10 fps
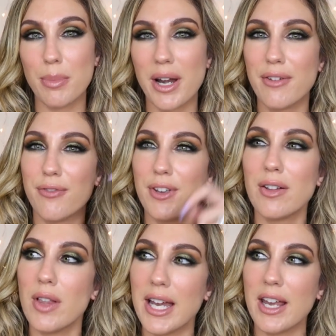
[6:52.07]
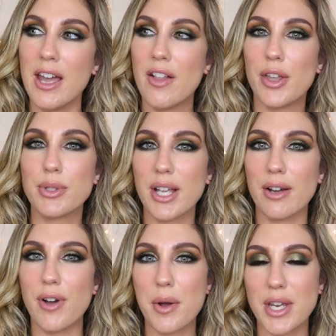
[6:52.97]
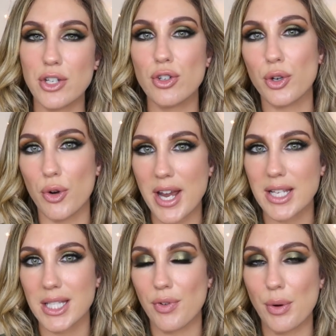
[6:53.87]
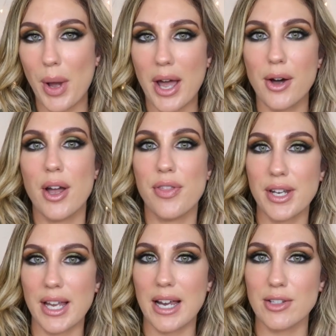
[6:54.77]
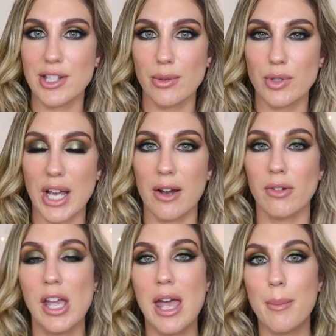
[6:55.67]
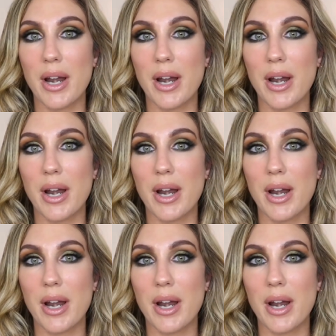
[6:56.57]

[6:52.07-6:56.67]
but I feel like there was like a foundation craze for a while and then it kind of slowed down.